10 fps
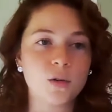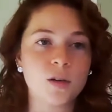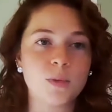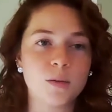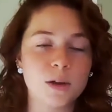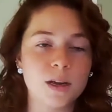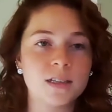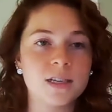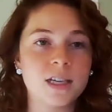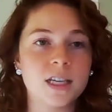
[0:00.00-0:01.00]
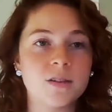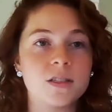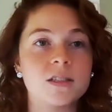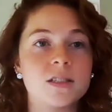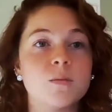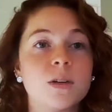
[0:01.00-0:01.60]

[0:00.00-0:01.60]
who could be my executive assistant,